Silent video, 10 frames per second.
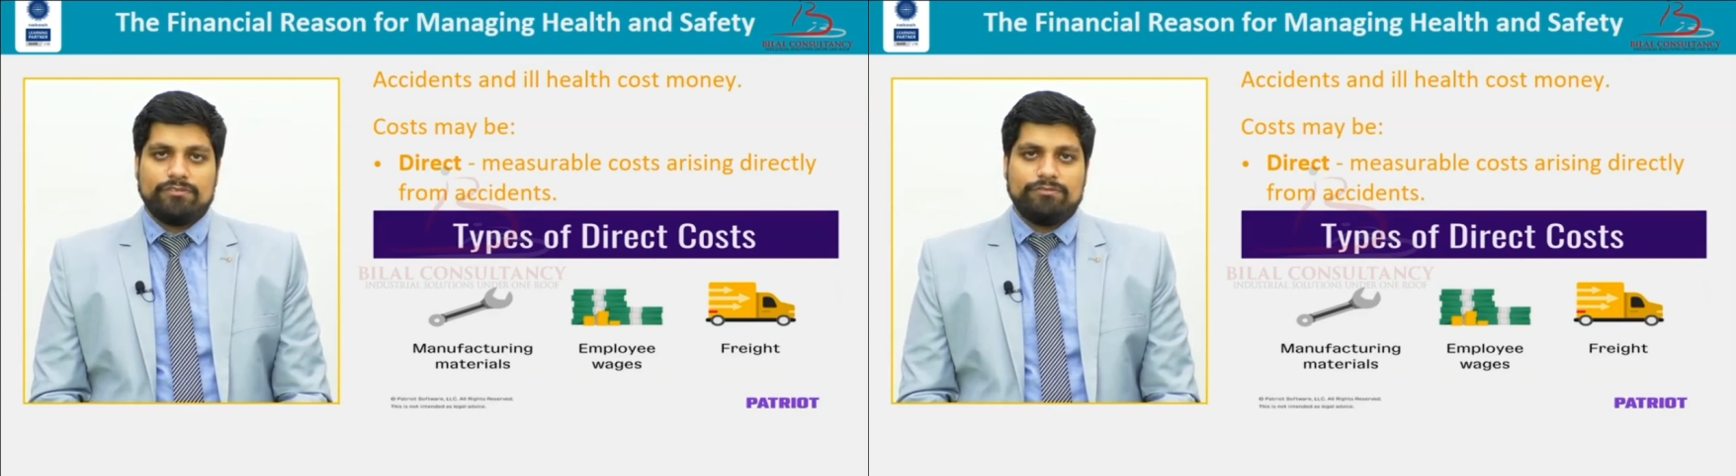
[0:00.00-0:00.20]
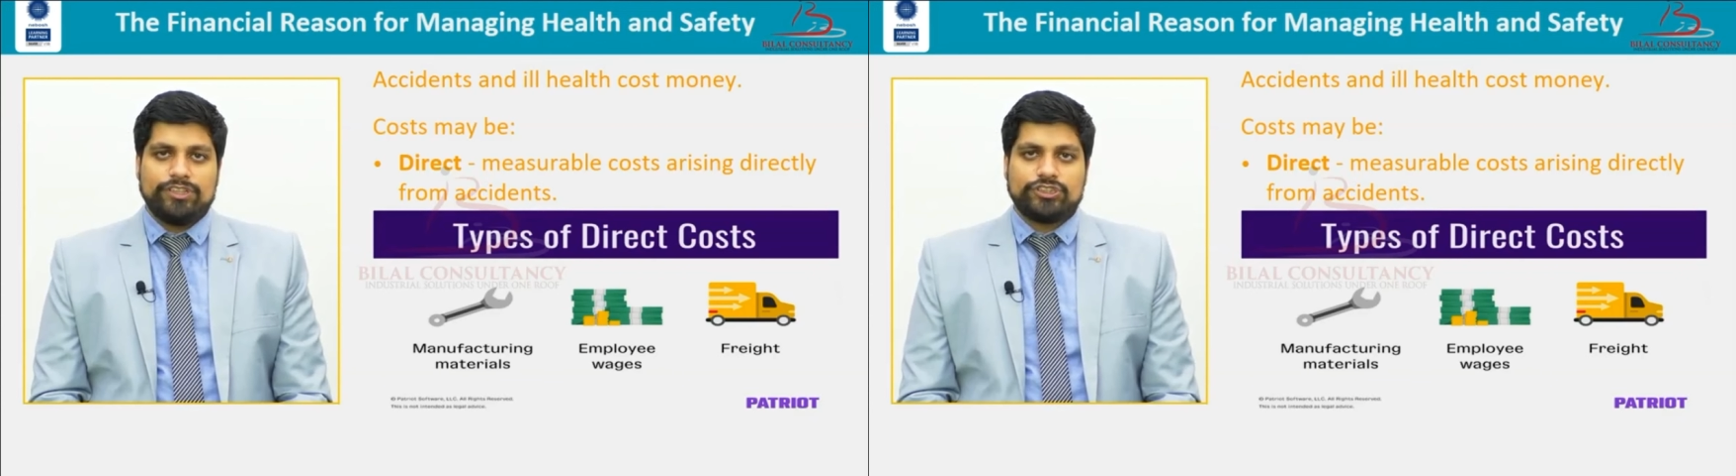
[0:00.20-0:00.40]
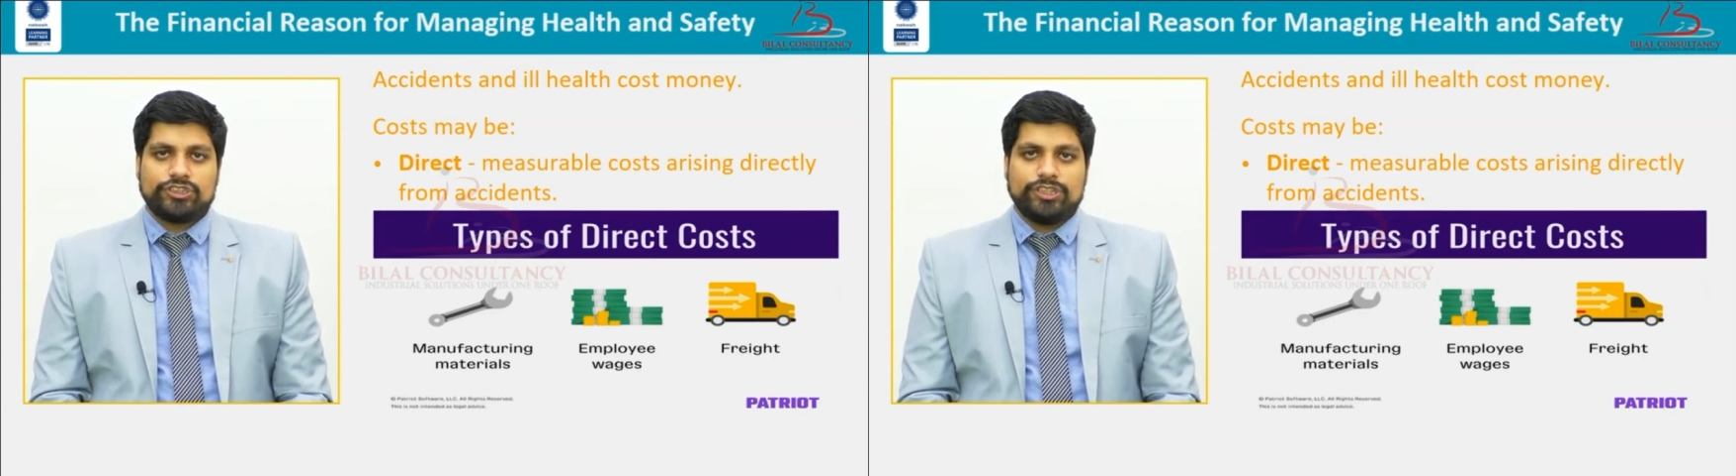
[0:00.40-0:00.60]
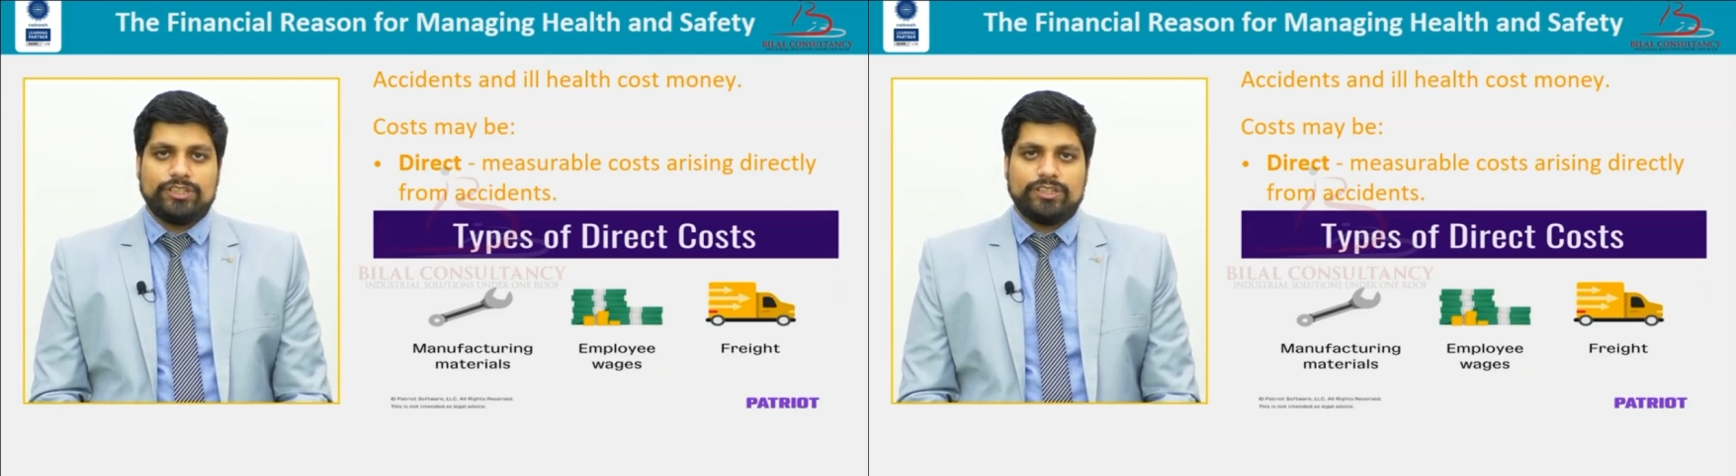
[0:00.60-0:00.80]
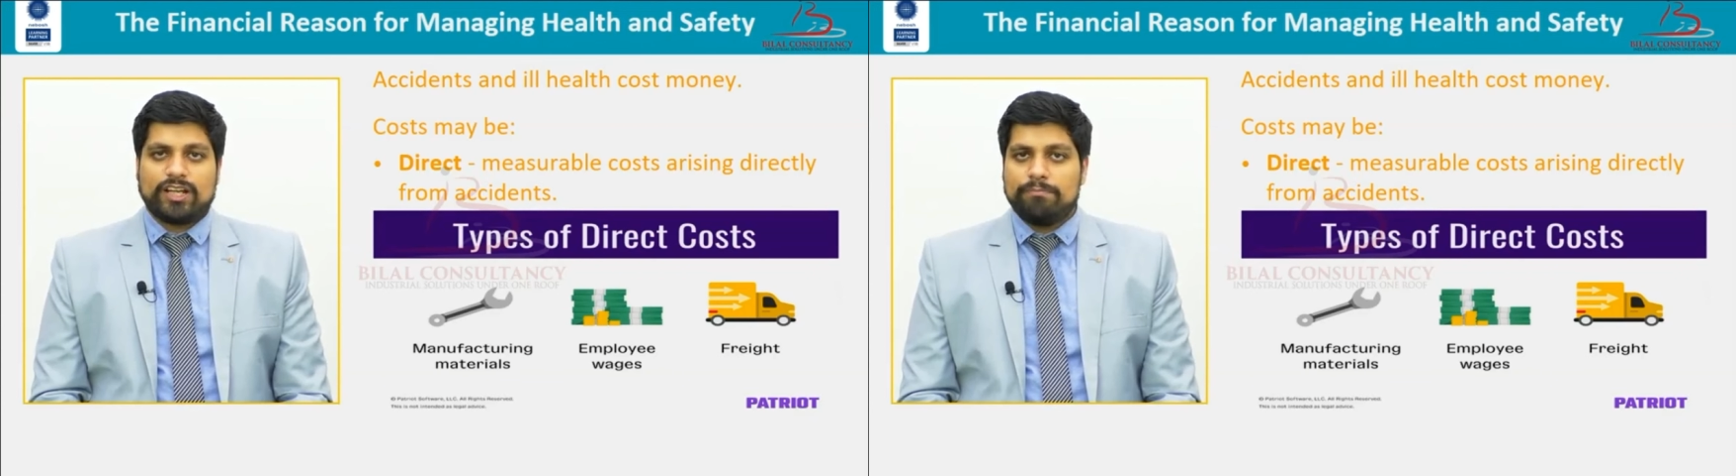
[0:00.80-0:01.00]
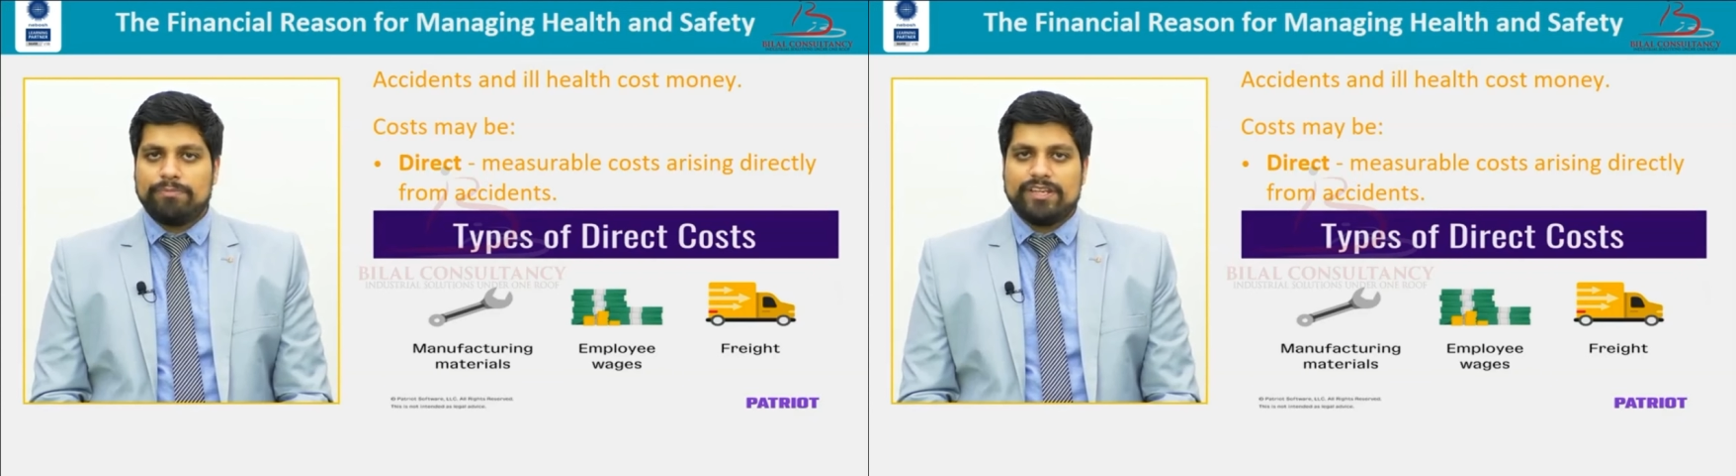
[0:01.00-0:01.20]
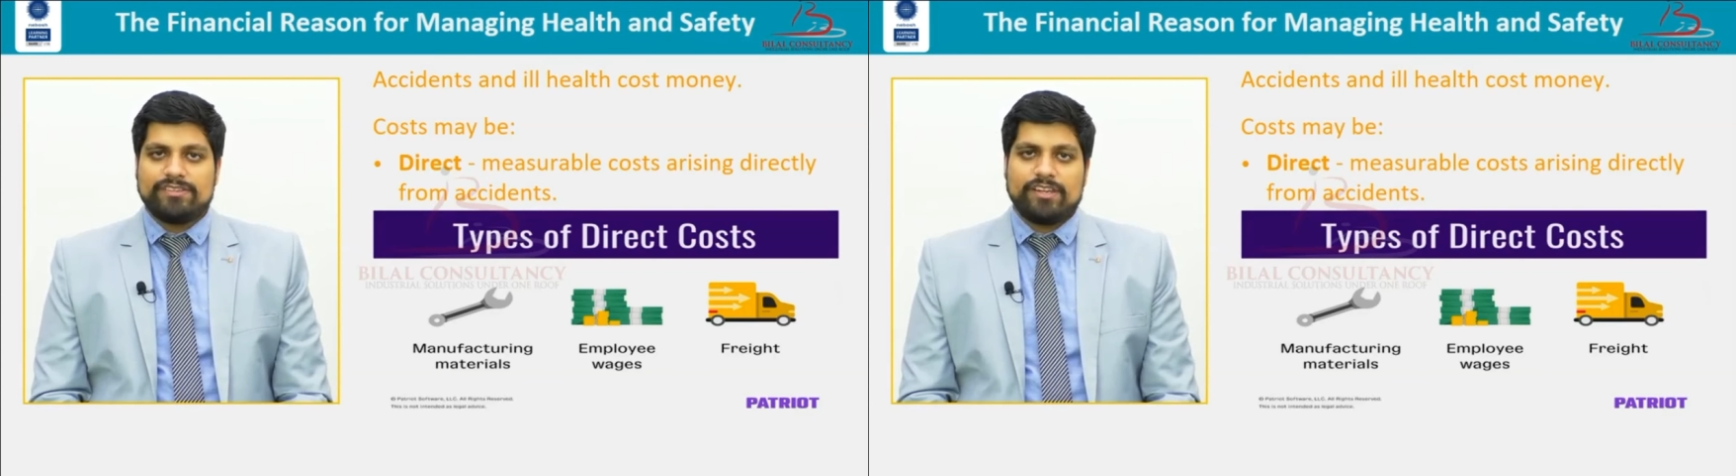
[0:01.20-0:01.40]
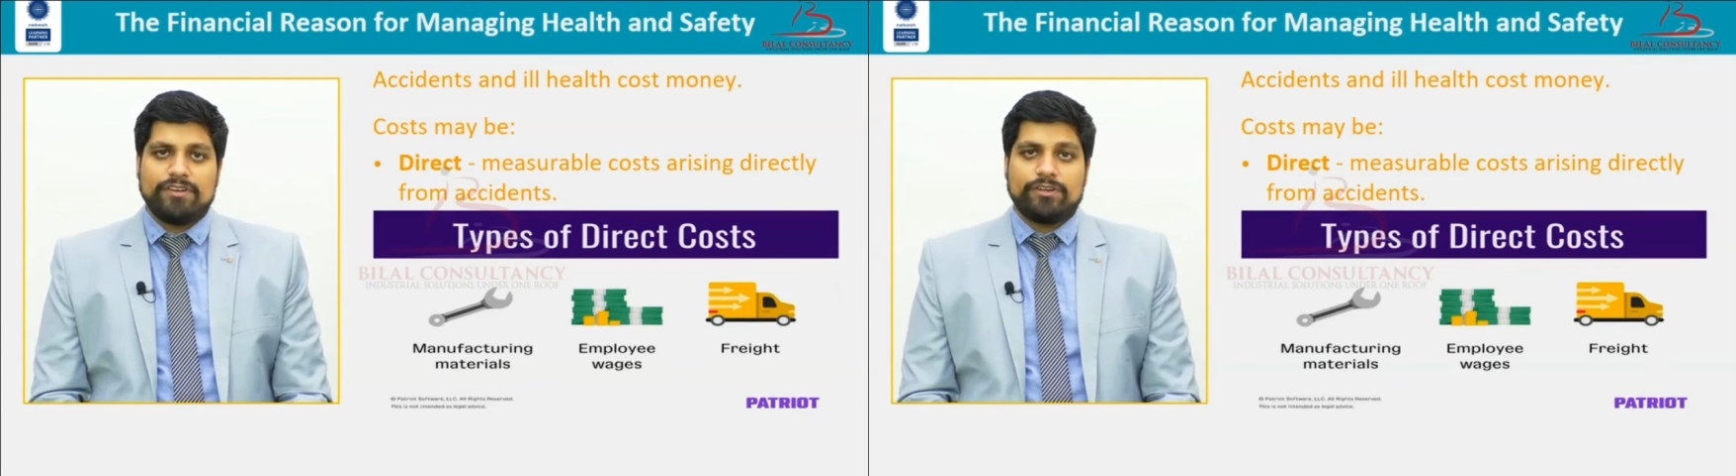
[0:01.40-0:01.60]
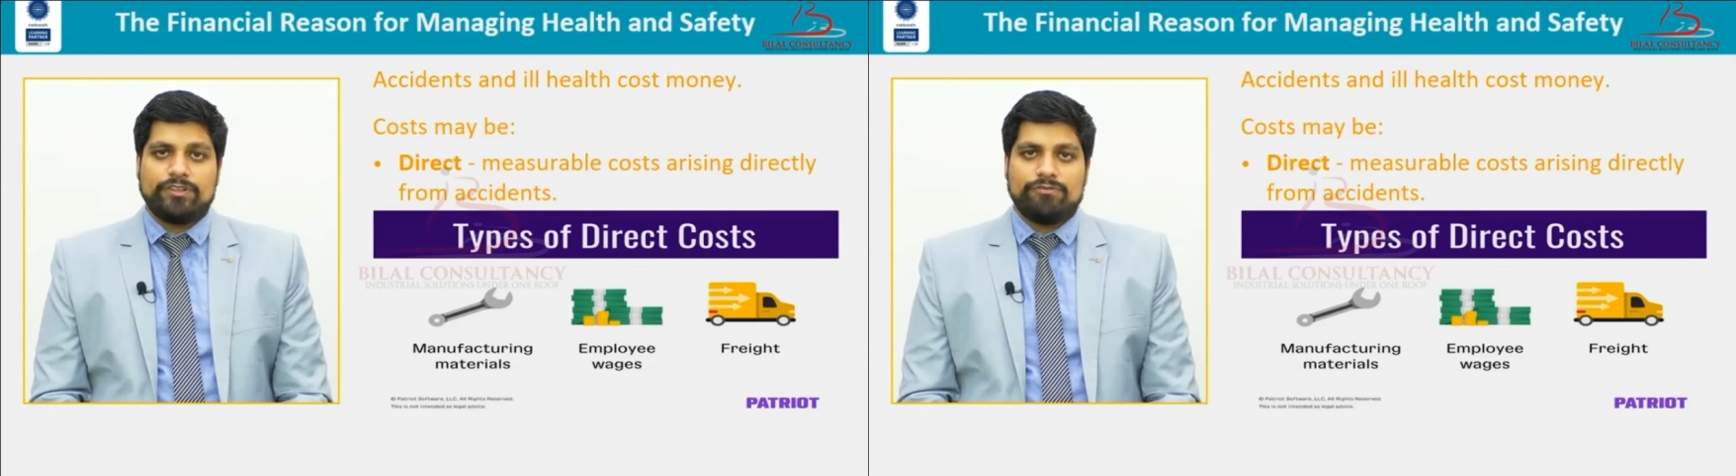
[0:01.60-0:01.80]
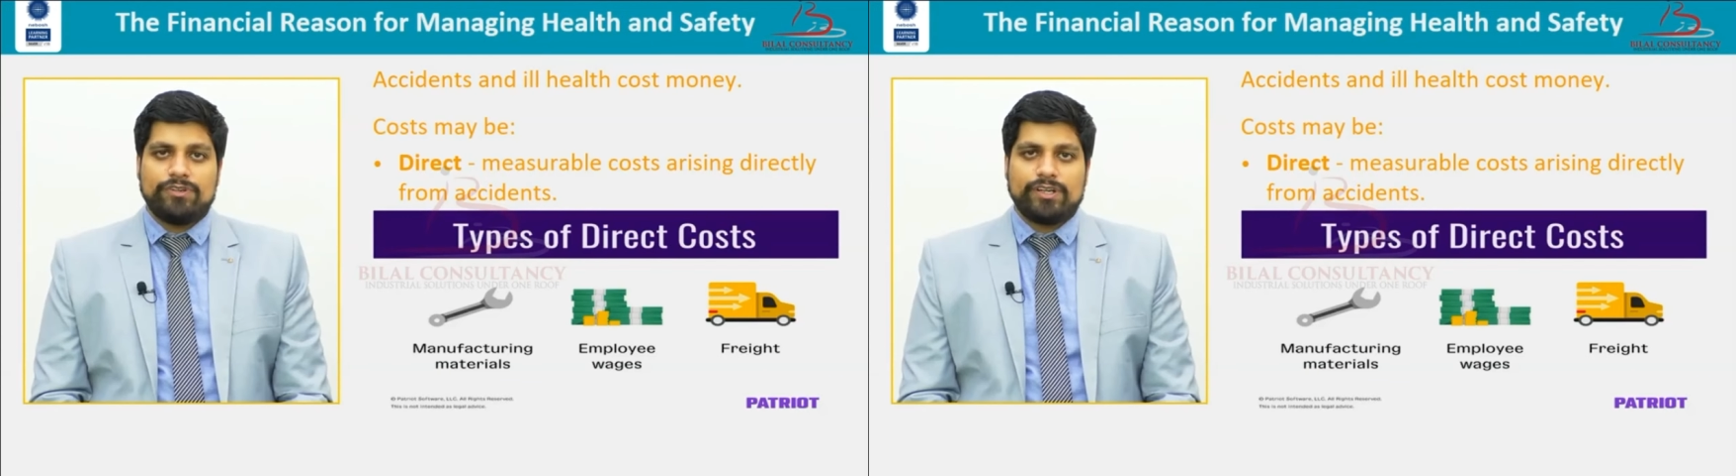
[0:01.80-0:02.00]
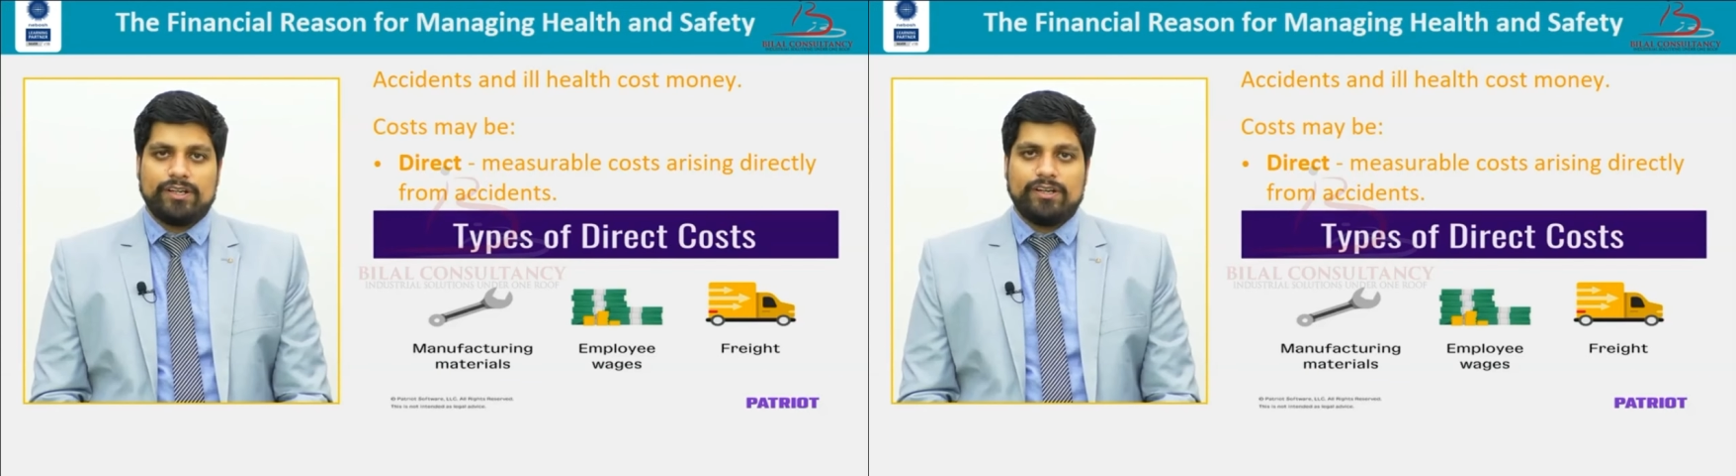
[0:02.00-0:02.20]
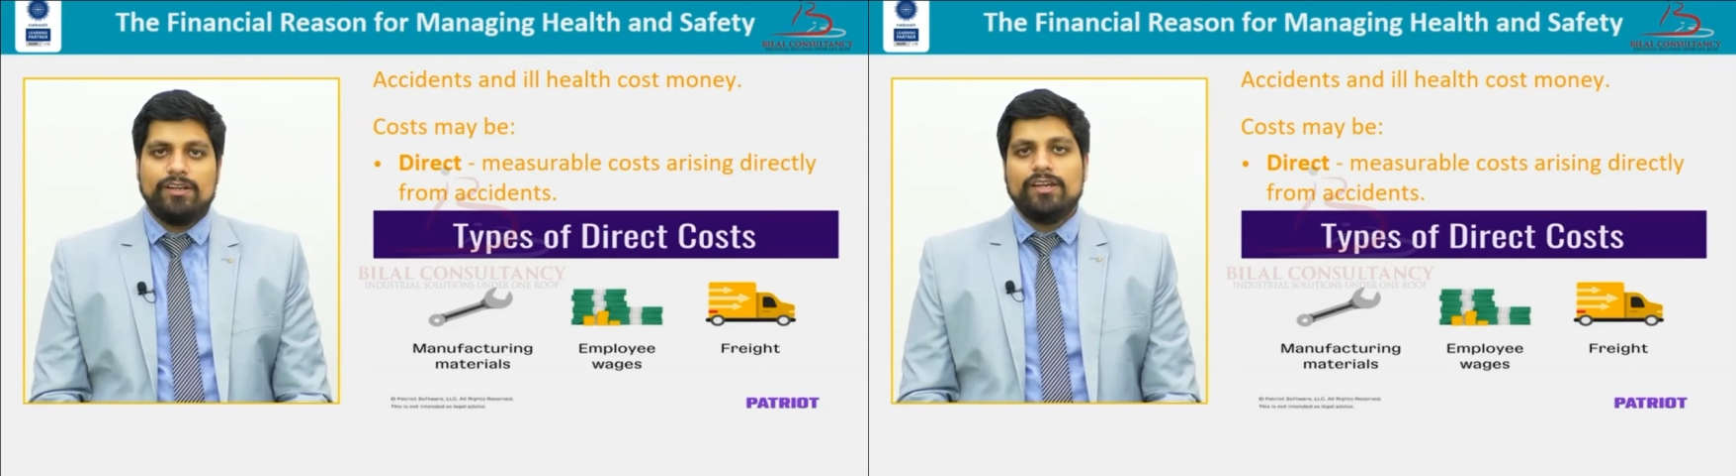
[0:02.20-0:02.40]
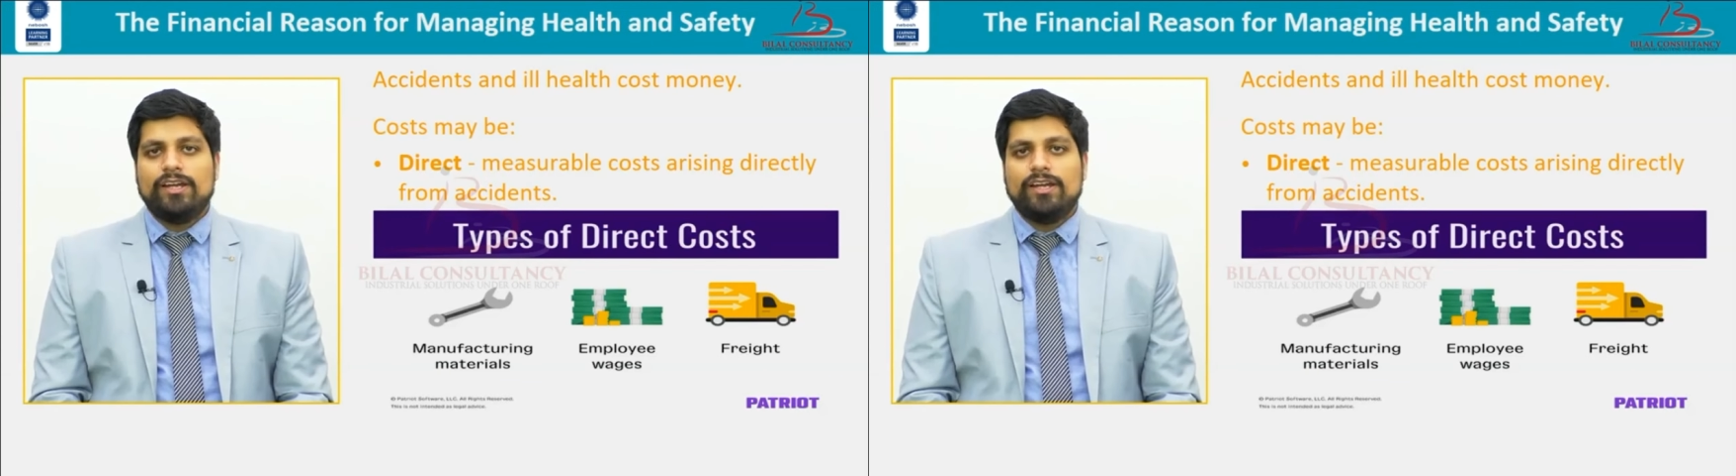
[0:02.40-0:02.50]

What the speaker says: which the company is giving to the worker,